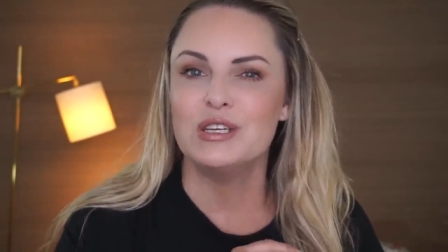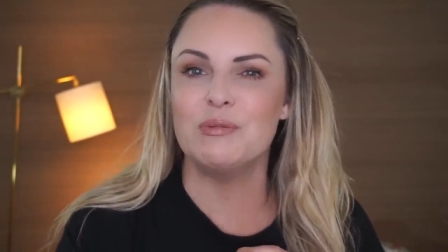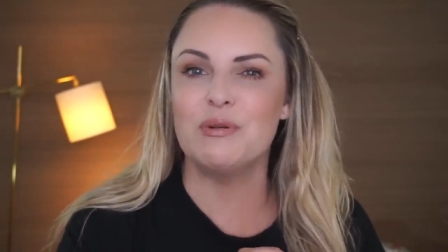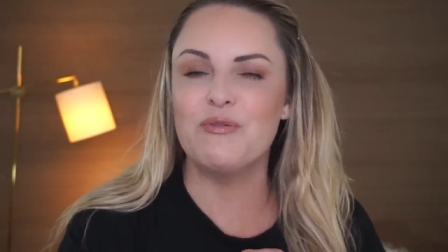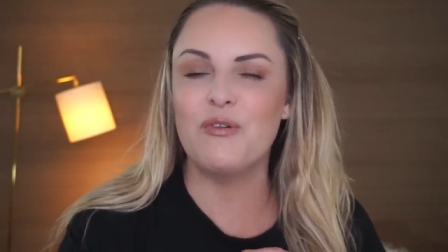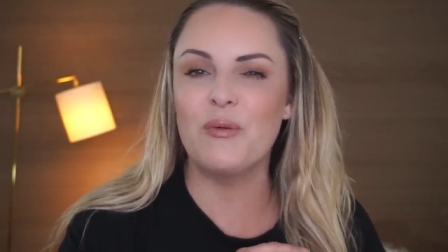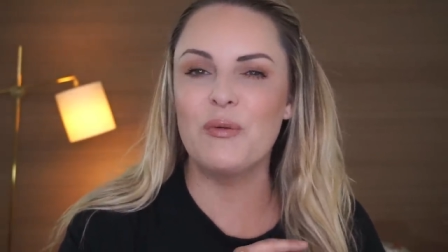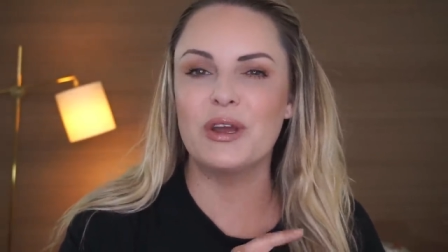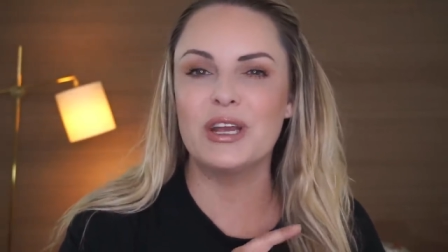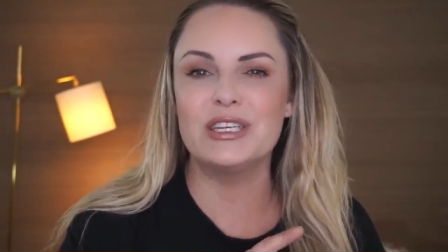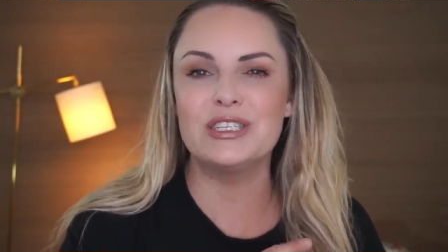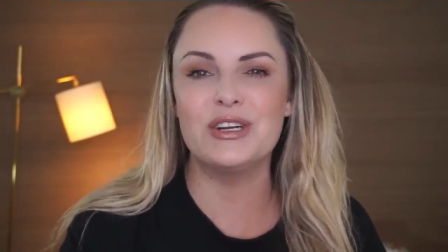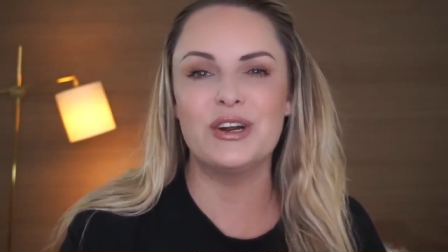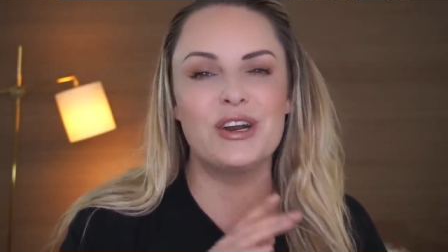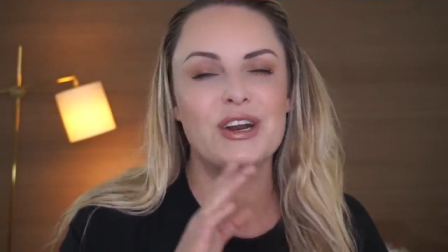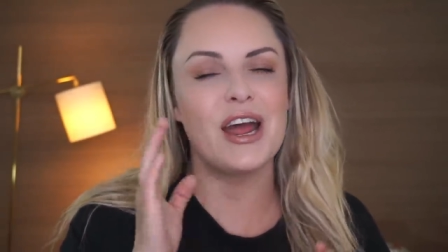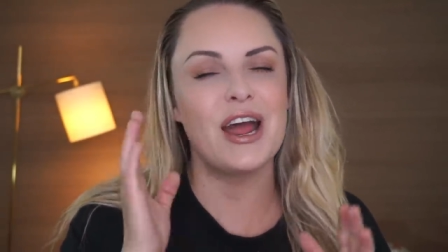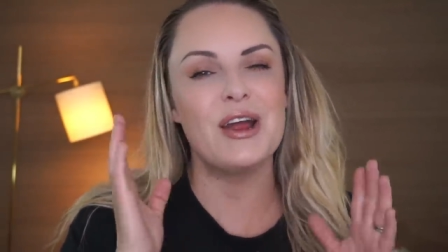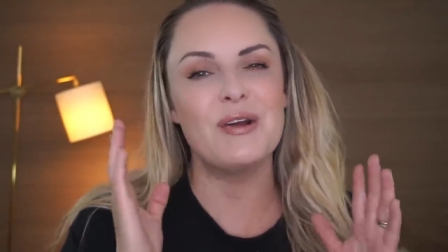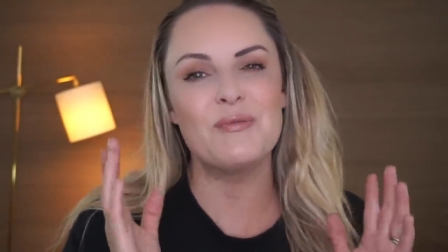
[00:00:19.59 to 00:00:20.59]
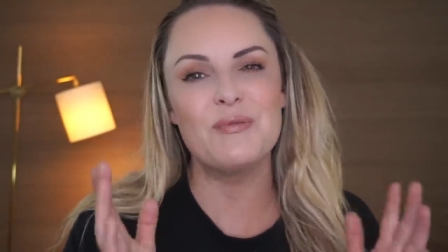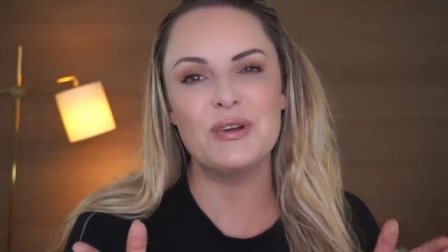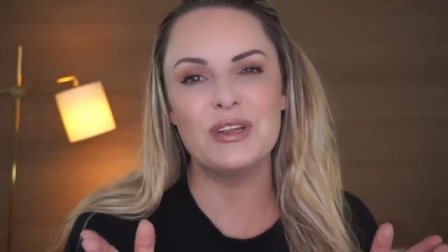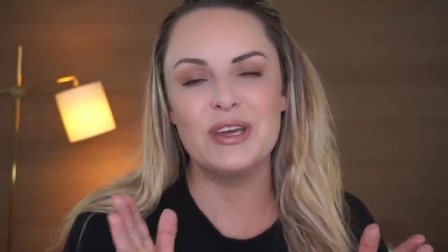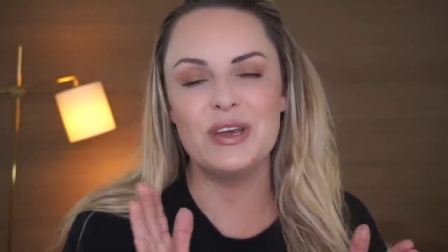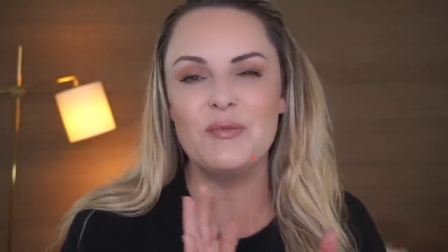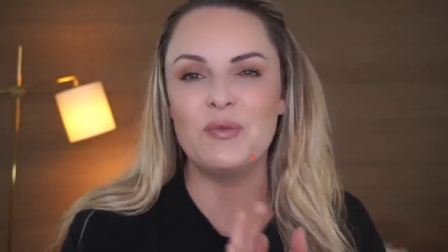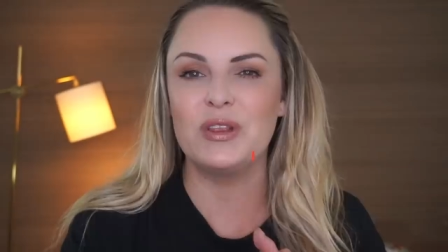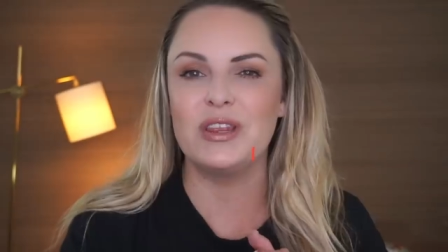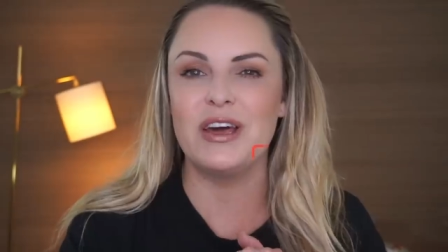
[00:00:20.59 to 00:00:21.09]
So before we get started, I
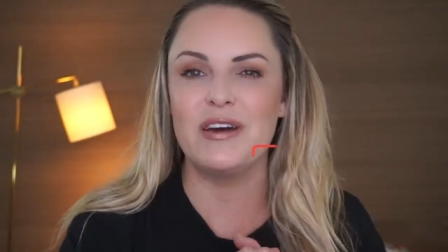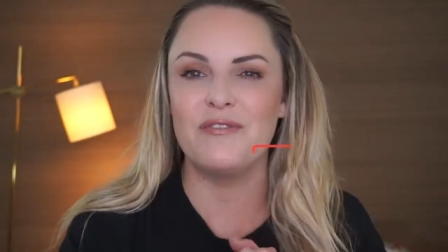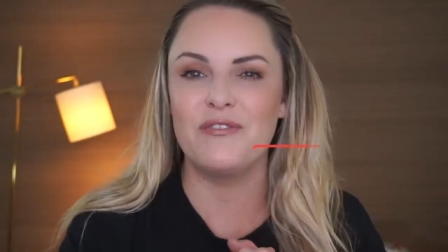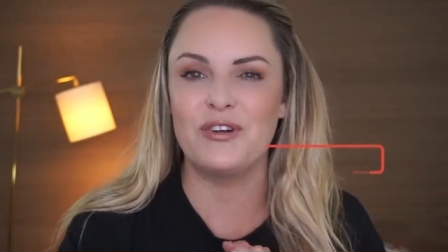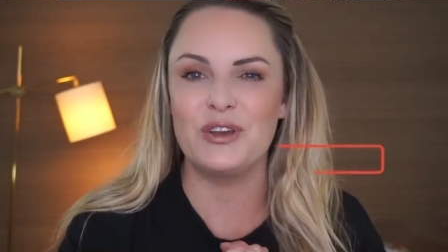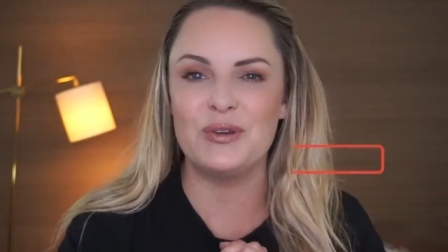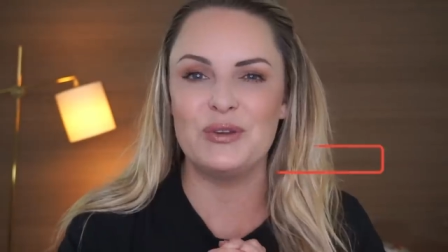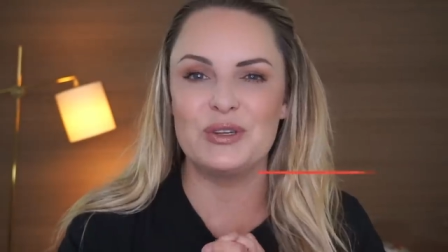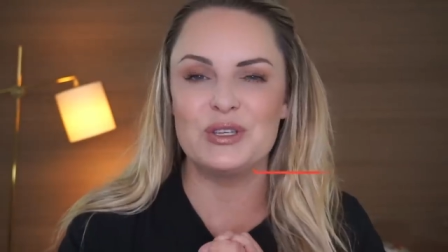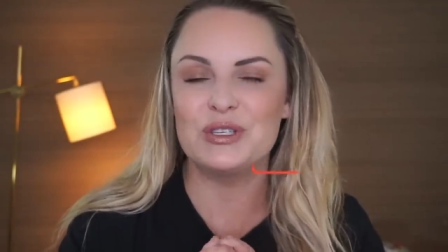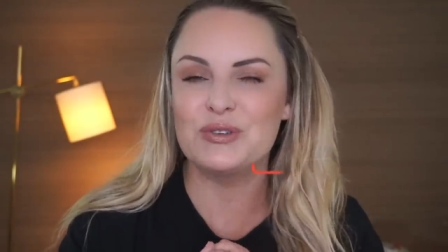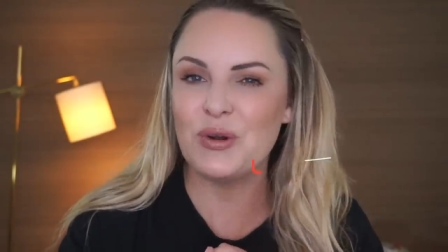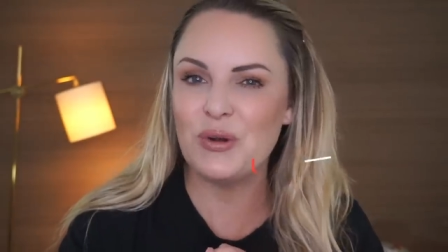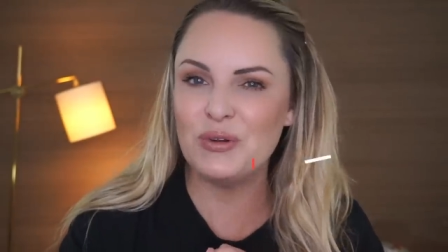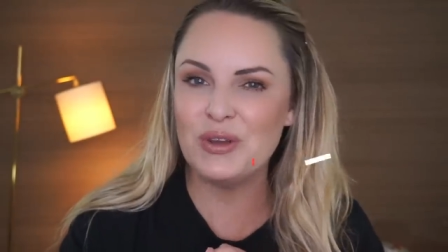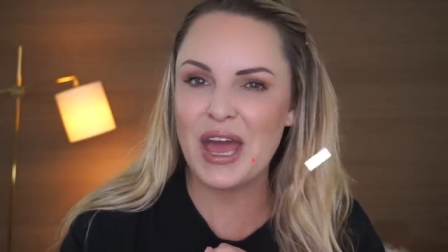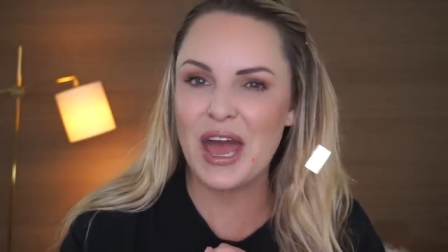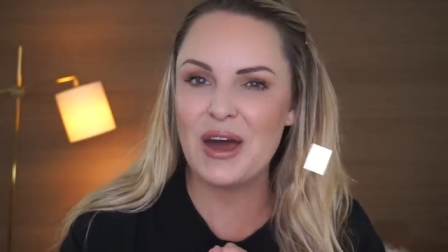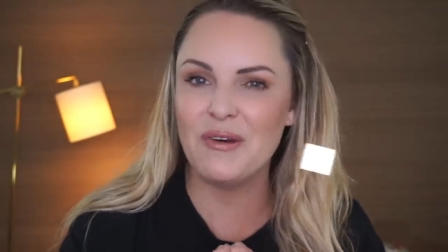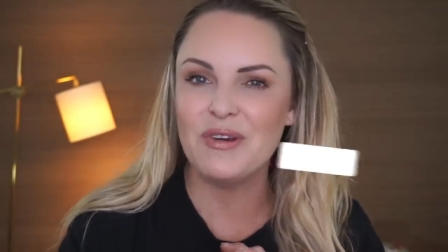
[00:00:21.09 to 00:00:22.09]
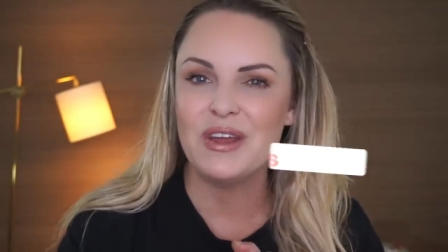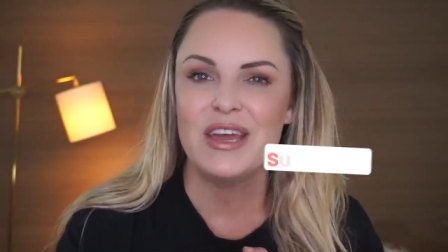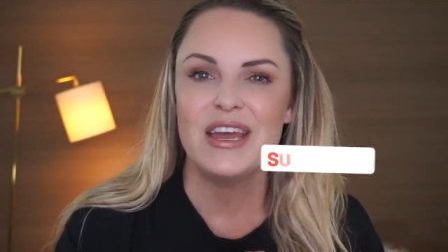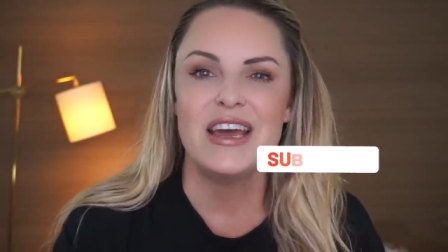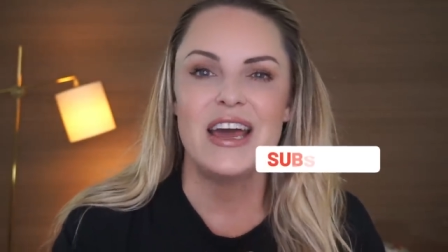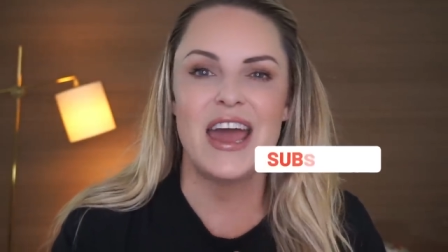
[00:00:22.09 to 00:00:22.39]
really would love for you to scroll down